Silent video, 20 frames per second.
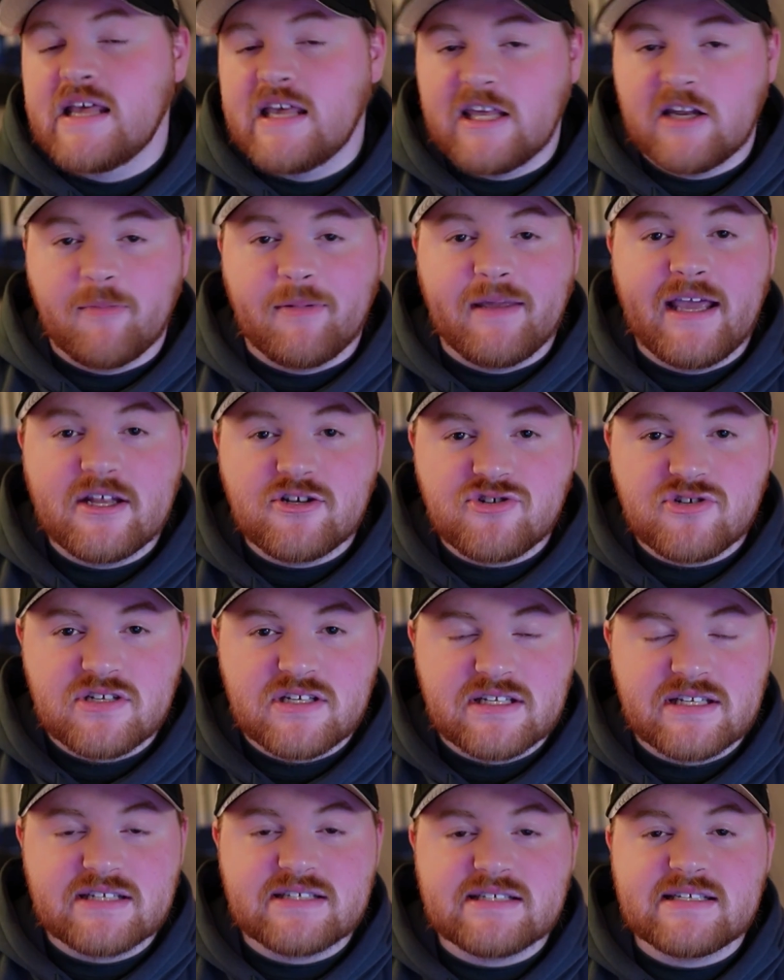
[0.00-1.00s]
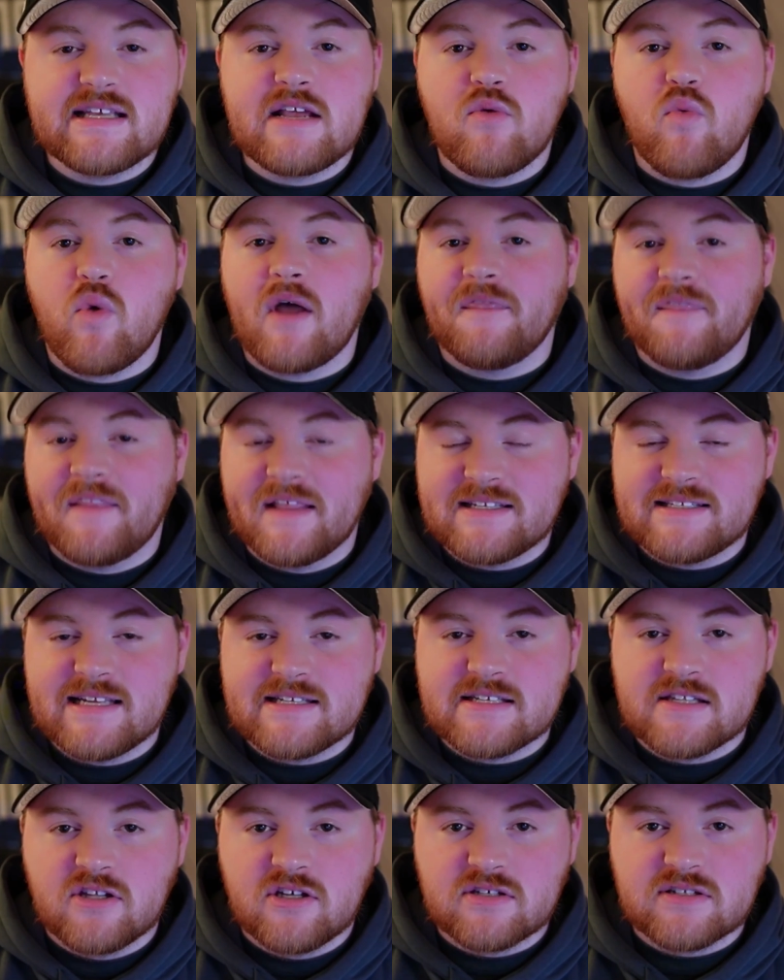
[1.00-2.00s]
It'll be interesting to see what this
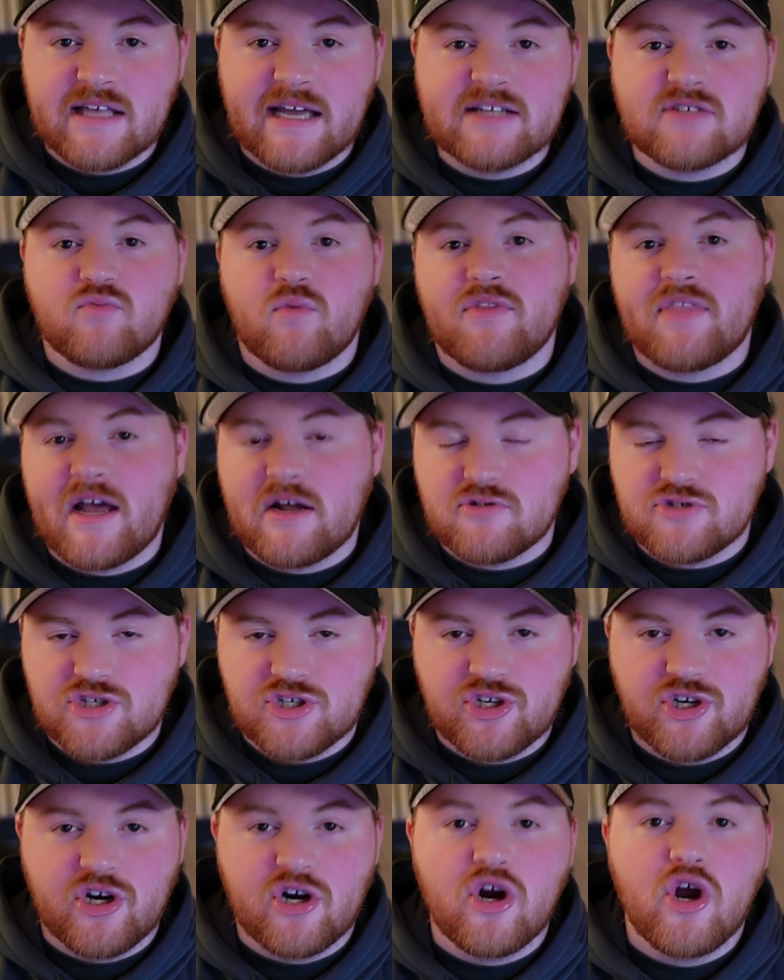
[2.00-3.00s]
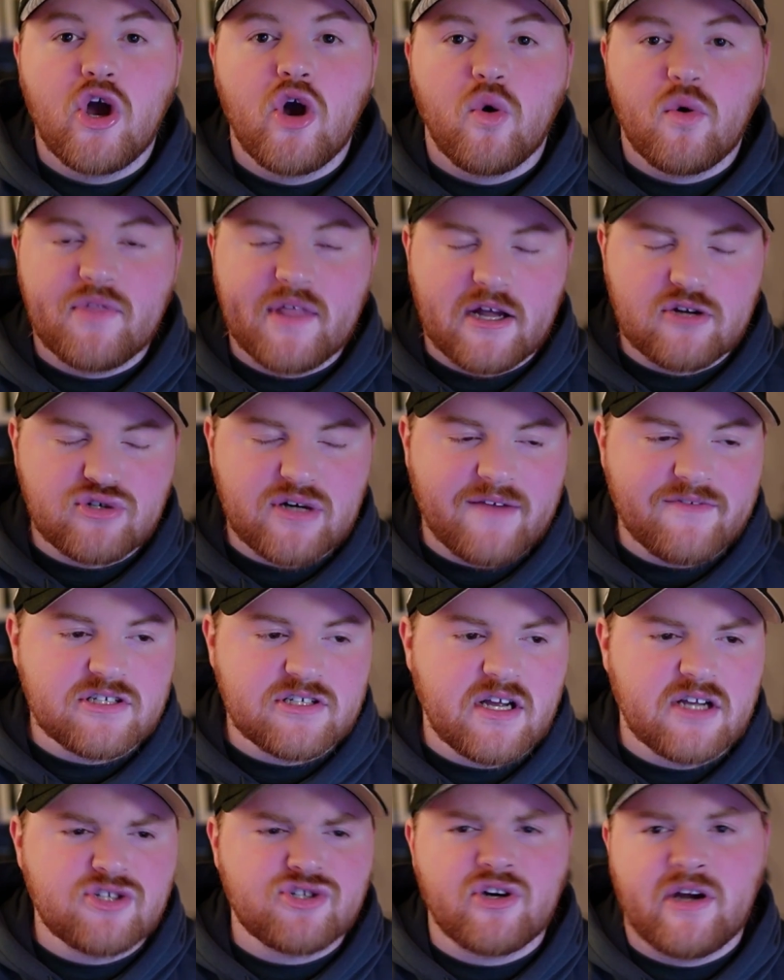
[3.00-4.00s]
season looked like without Shadur, without Travis
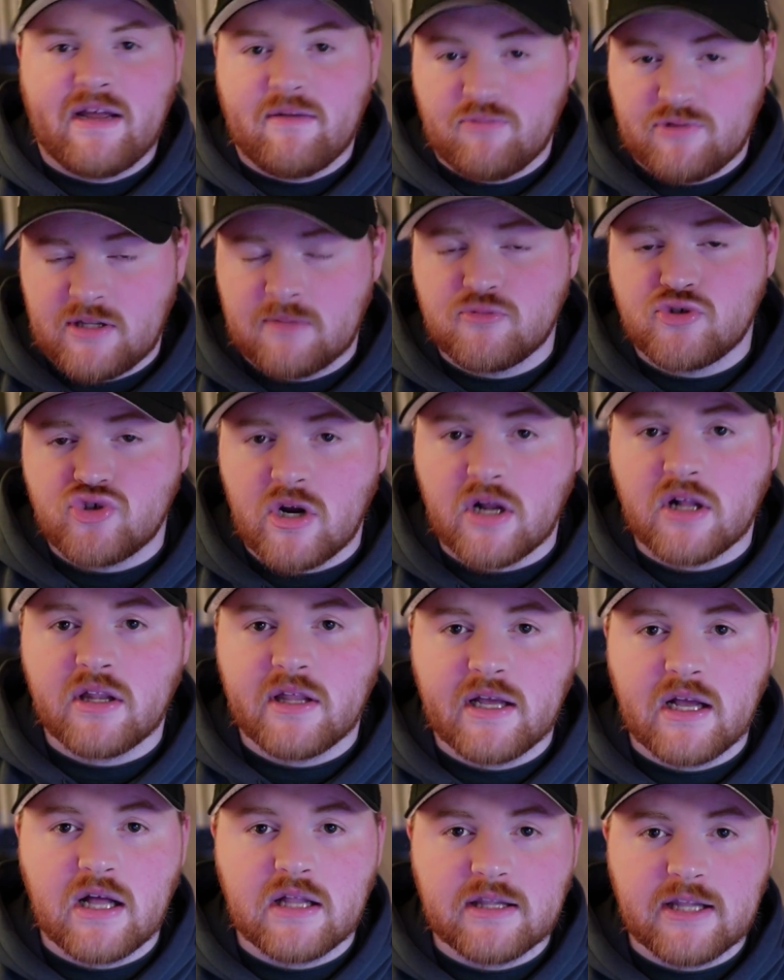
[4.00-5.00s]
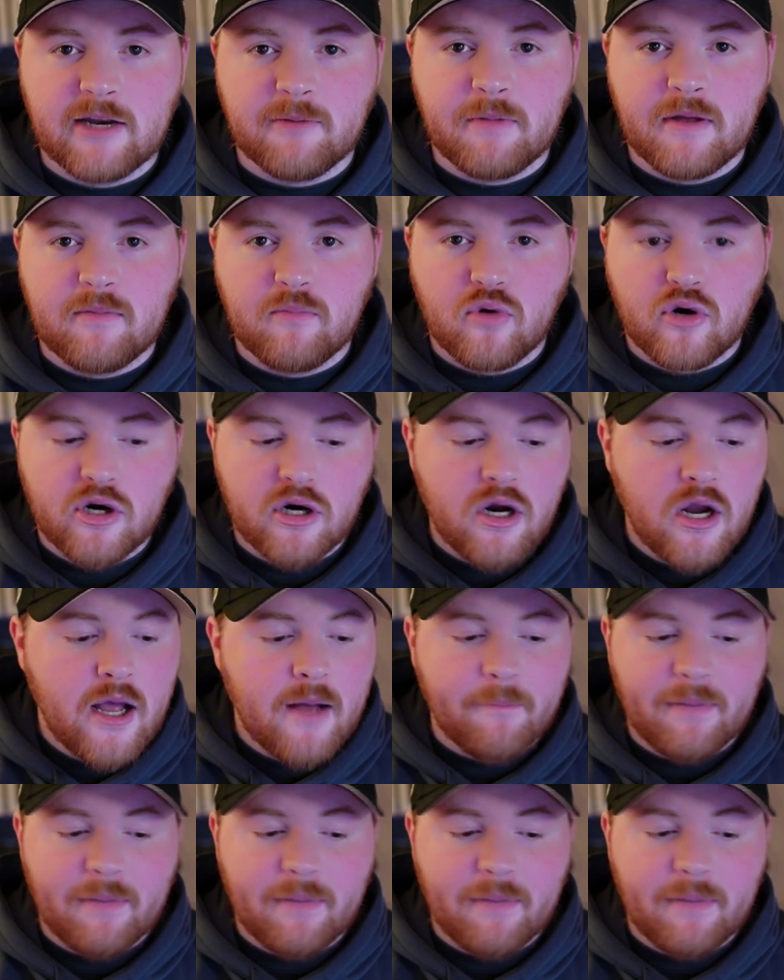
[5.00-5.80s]
Hunter, and with them struggling a little bit more.